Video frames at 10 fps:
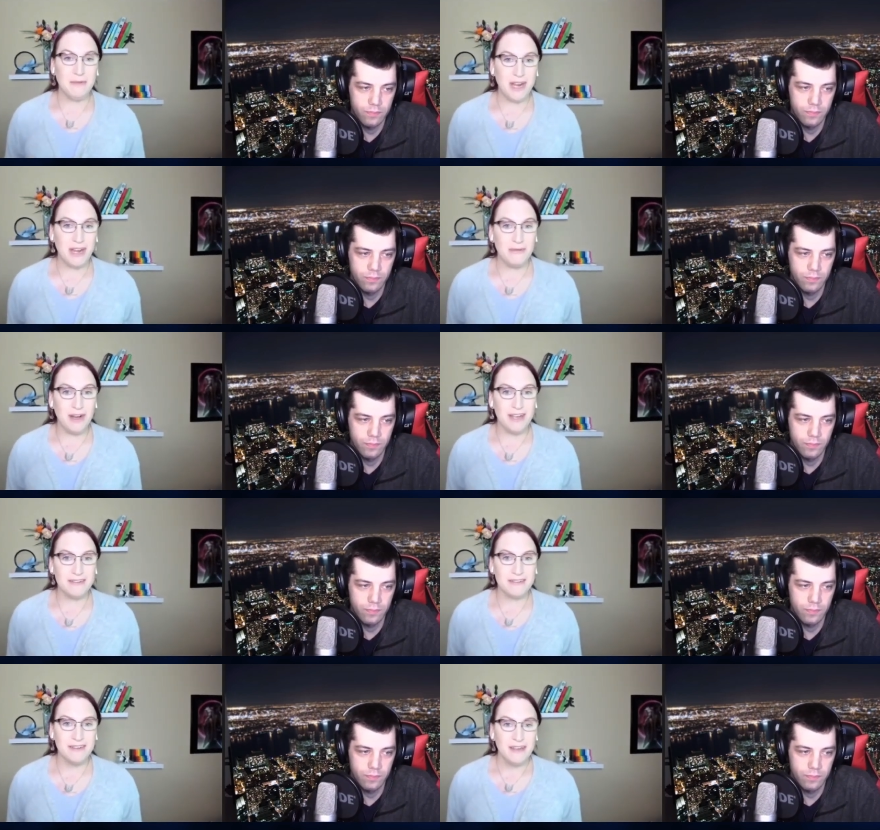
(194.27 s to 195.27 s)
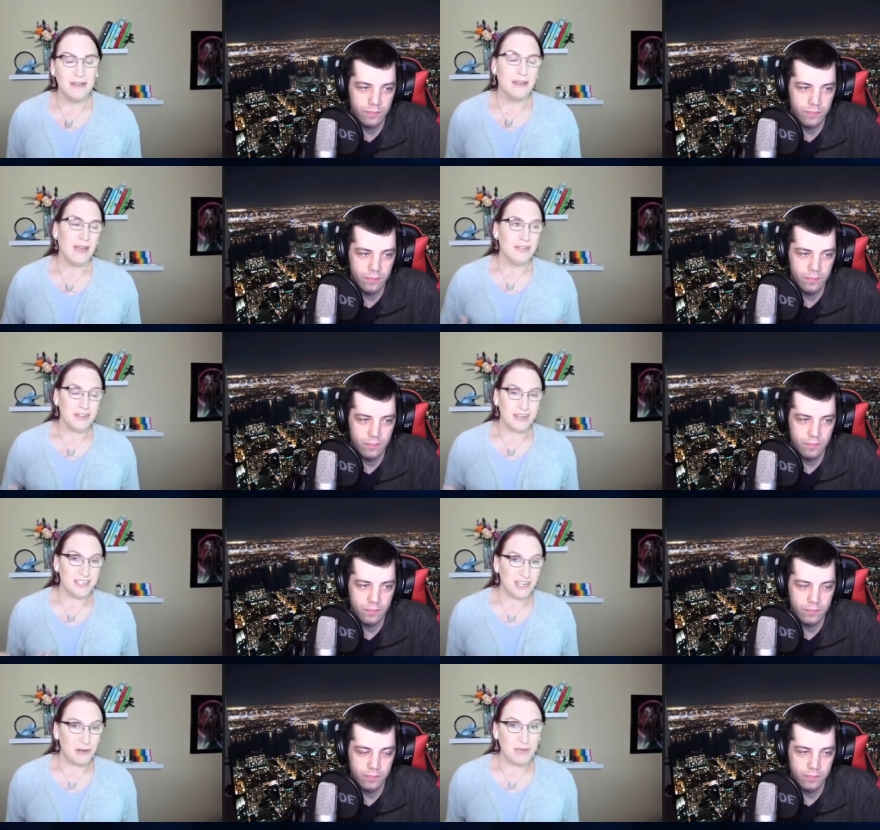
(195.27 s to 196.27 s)
Speaker 1: way I want. And with
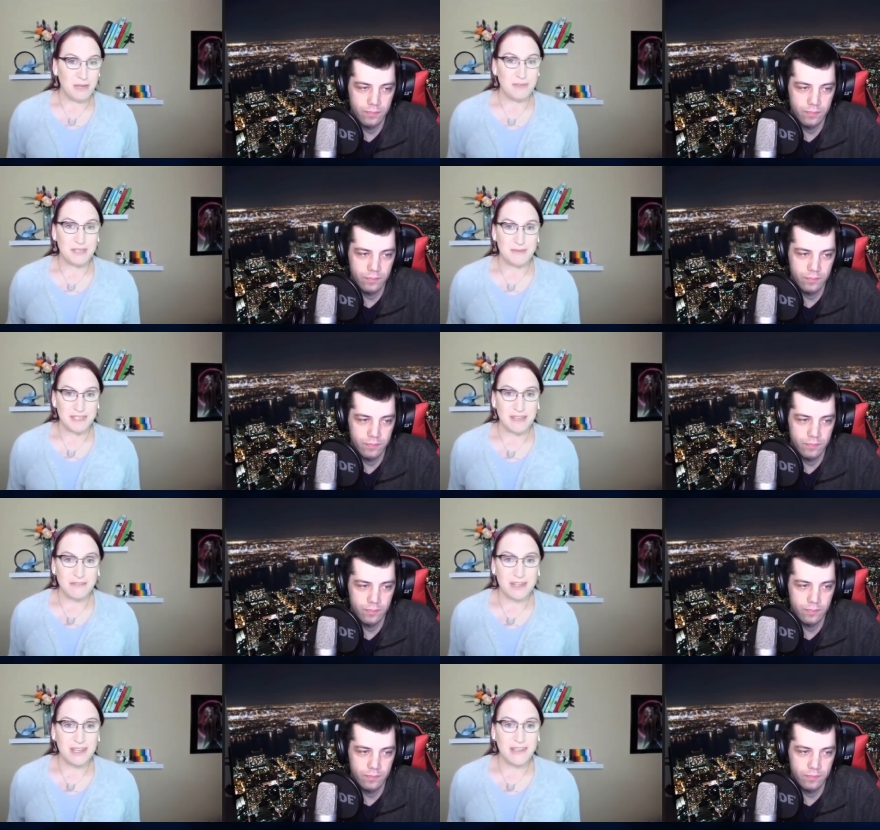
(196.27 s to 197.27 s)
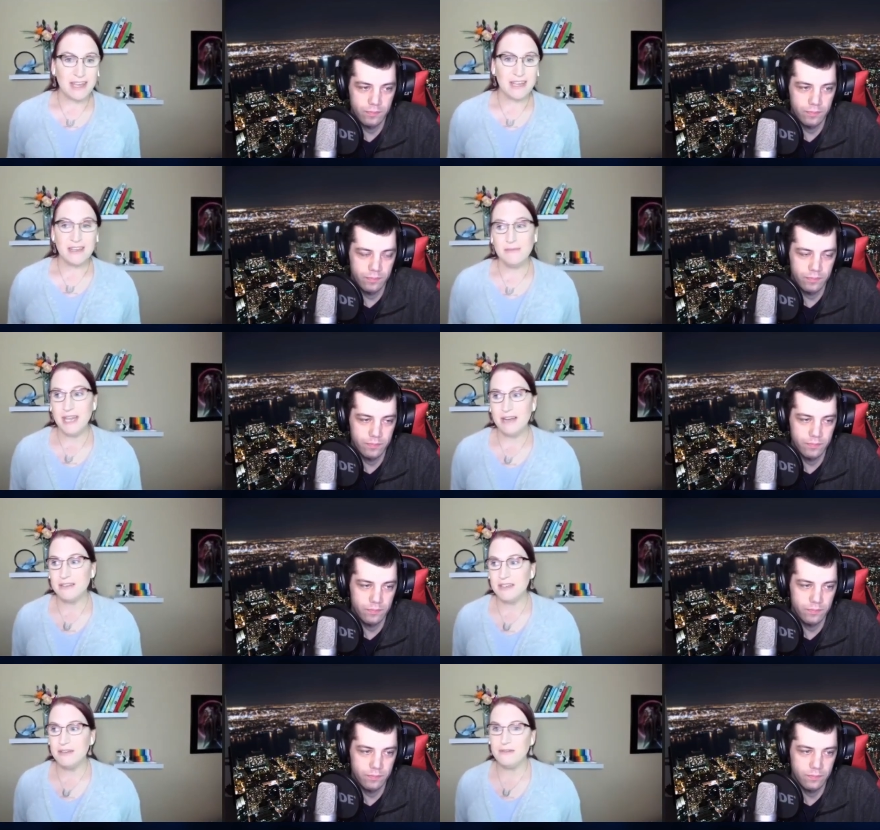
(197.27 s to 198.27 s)
transgender people specifically, that can come
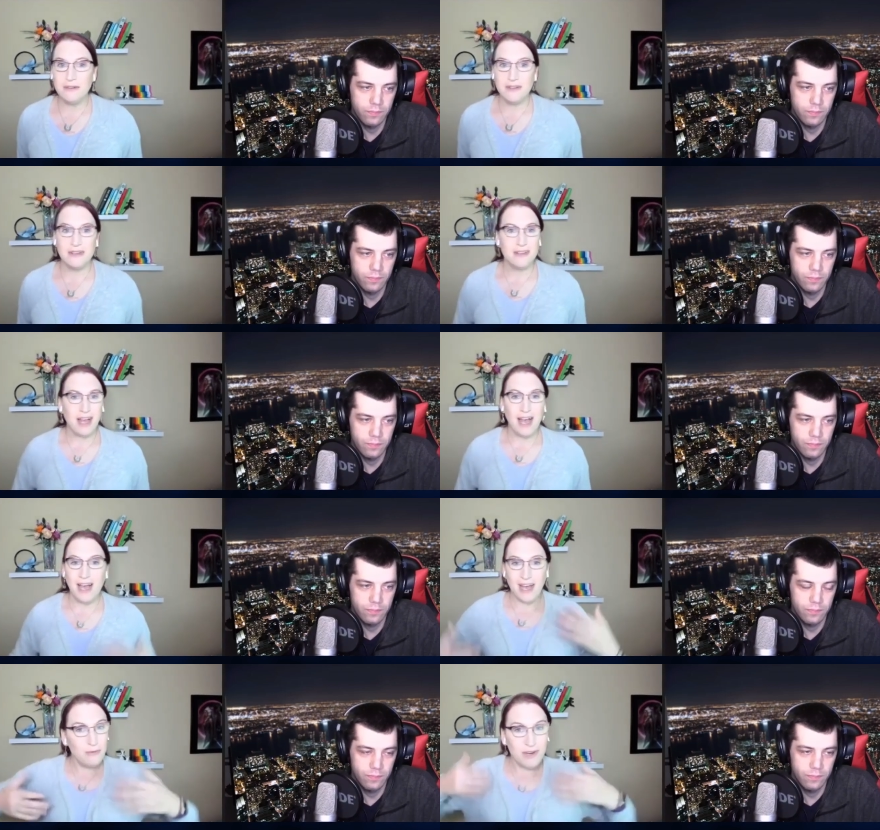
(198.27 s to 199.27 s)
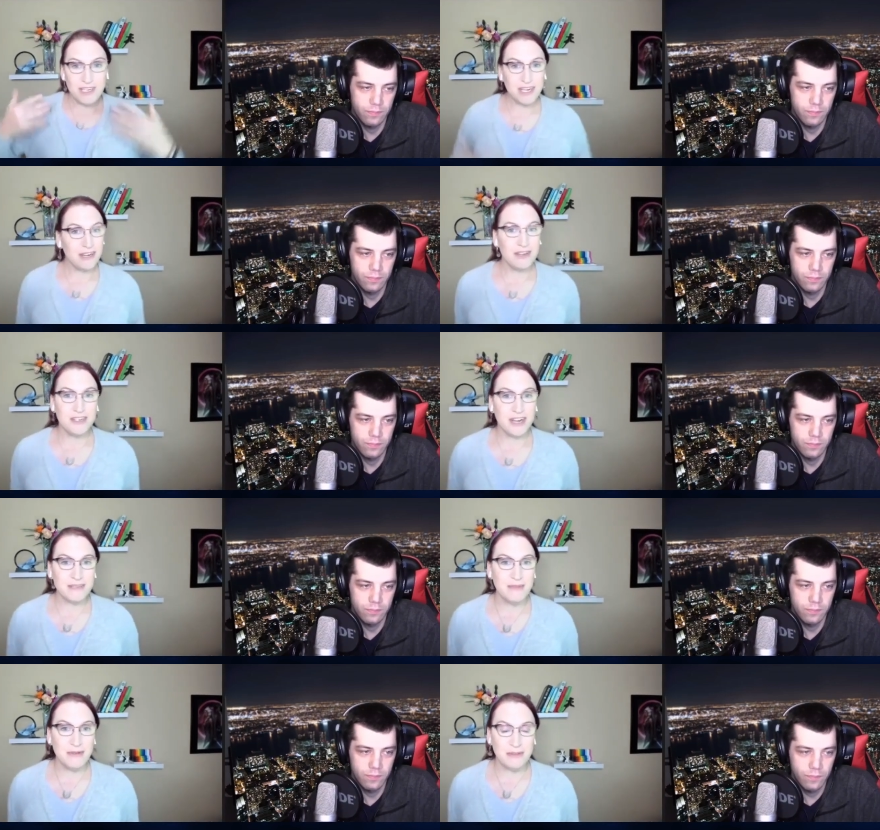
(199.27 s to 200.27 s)
down to, I, I want you to
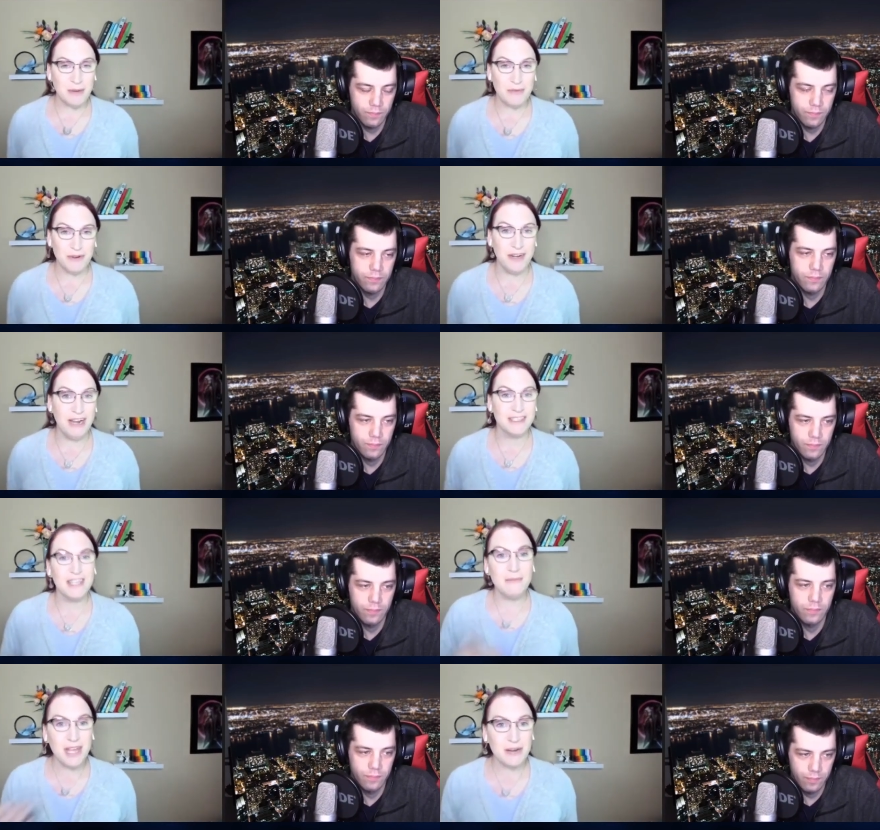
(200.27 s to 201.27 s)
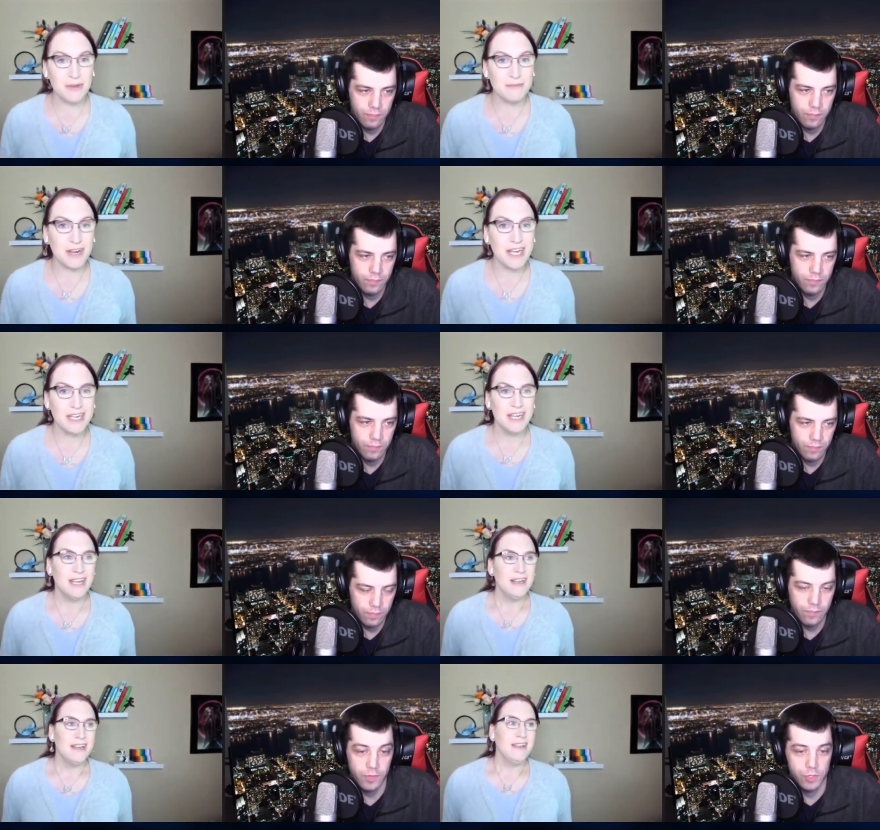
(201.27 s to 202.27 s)
address me with my pronouns at a minimum, right?
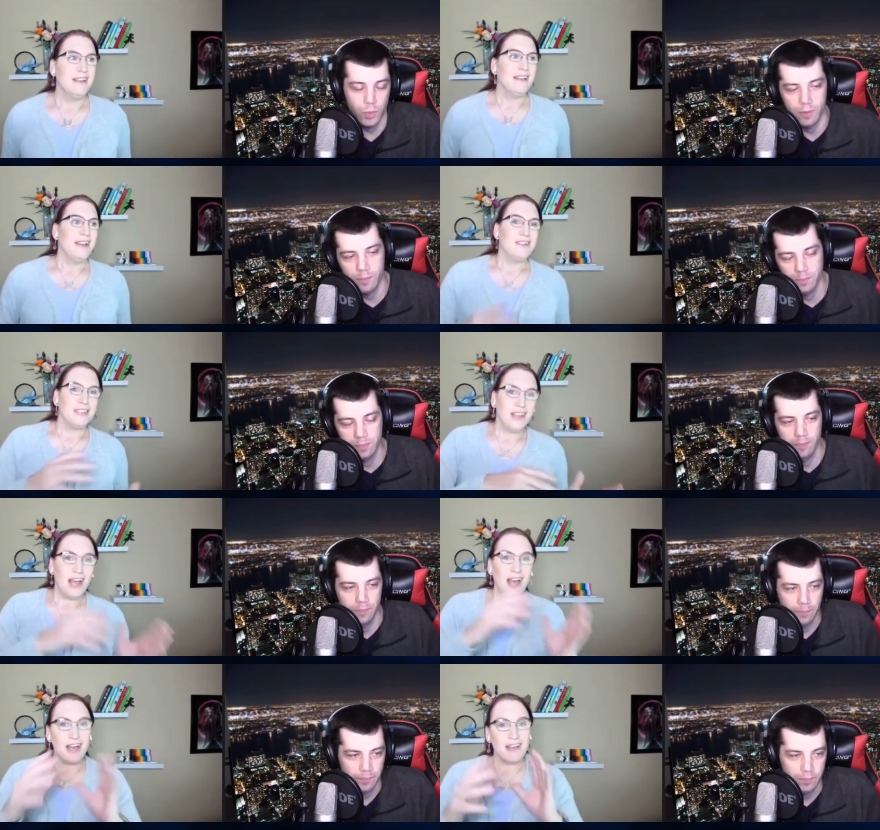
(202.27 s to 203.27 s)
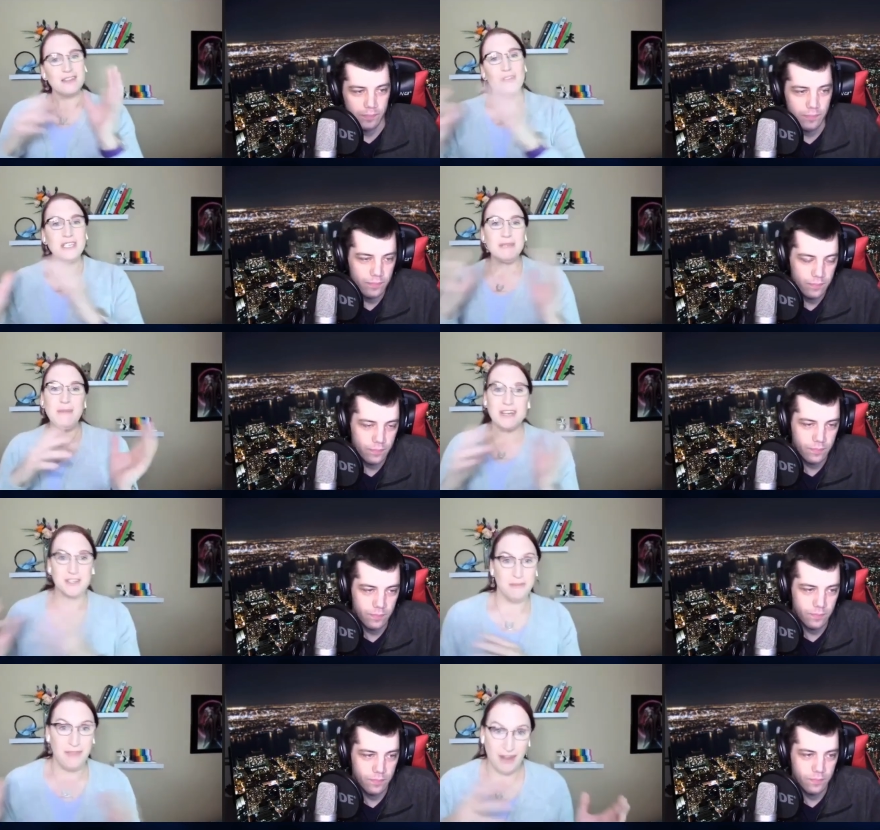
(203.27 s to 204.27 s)
Sure. There's a lot, there's a whole
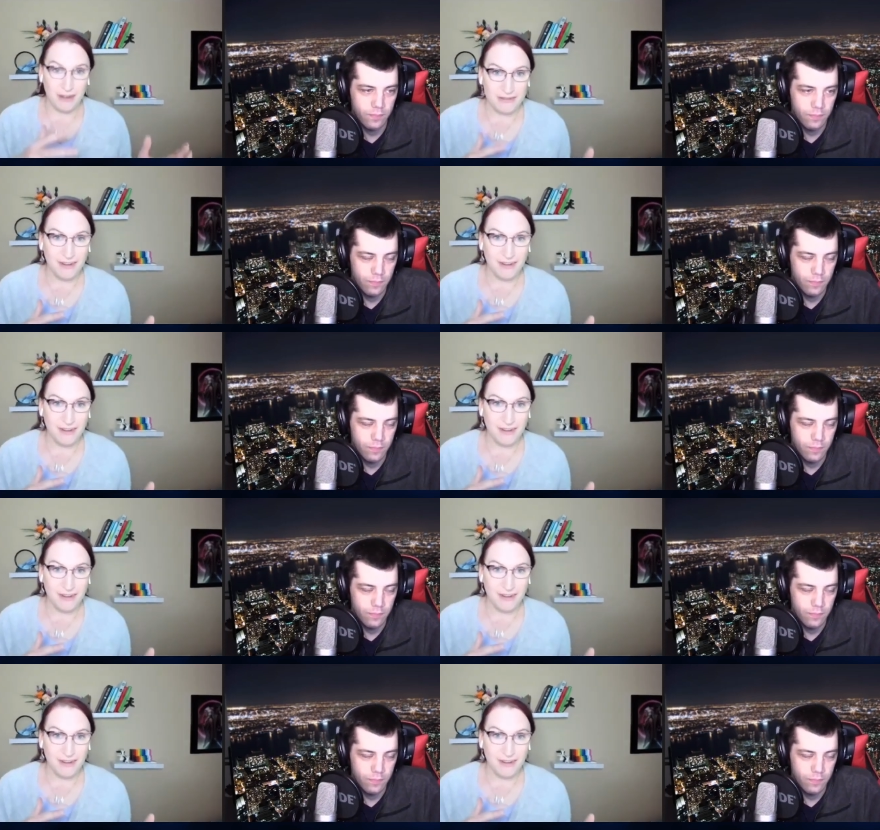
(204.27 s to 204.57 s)
spectrum there.